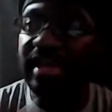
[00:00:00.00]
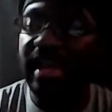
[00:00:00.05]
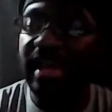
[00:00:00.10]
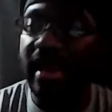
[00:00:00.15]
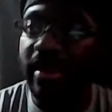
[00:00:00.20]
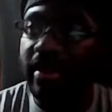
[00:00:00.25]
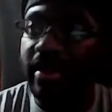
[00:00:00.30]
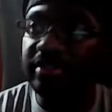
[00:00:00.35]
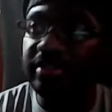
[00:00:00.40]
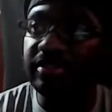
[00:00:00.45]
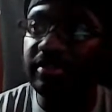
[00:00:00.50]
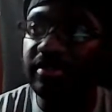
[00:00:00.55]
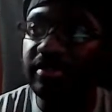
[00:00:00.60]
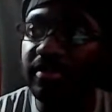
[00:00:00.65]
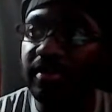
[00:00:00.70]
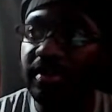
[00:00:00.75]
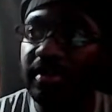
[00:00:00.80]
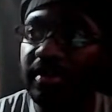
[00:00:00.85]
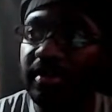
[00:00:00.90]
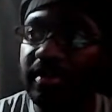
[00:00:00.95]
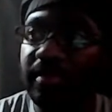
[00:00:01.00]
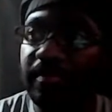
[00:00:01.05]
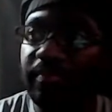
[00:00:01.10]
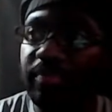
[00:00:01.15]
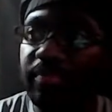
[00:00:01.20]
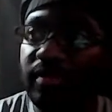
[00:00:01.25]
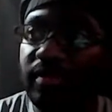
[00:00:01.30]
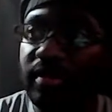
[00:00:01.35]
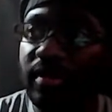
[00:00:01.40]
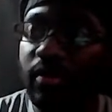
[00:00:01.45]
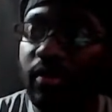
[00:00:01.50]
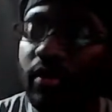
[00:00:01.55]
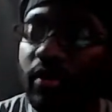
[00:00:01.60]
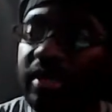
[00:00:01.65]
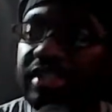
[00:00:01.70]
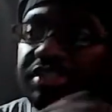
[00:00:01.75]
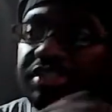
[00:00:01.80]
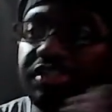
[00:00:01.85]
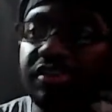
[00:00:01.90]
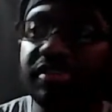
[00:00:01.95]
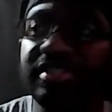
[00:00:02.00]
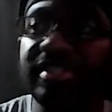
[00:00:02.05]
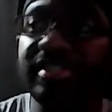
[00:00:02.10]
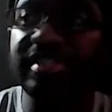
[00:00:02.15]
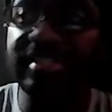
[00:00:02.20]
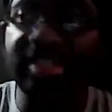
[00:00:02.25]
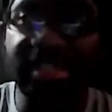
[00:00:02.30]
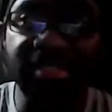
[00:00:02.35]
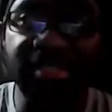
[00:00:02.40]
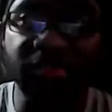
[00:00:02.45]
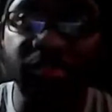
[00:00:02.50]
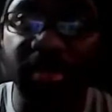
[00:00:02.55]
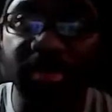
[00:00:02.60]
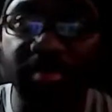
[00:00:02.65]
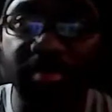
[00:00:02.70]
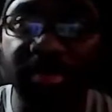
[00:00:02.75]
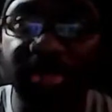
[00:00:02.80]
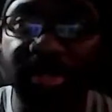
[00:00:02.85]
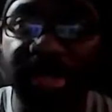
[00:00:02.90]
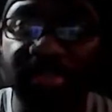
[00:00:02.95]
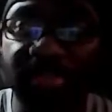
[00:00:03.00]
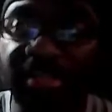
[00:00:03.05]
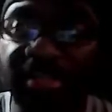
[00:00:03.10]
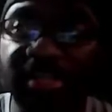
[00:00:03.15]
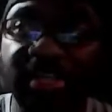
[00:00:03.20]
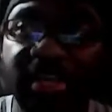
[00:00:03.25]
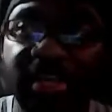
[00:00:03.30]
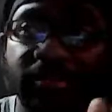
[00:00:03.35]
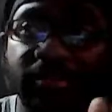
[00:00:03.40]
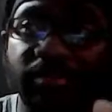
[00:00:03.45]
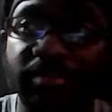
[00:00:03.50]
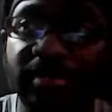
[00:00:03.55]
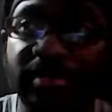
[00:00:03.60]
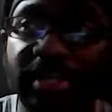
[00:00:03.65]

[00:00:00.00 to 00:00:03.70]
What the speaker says: character, what is your success rate been? I think that'll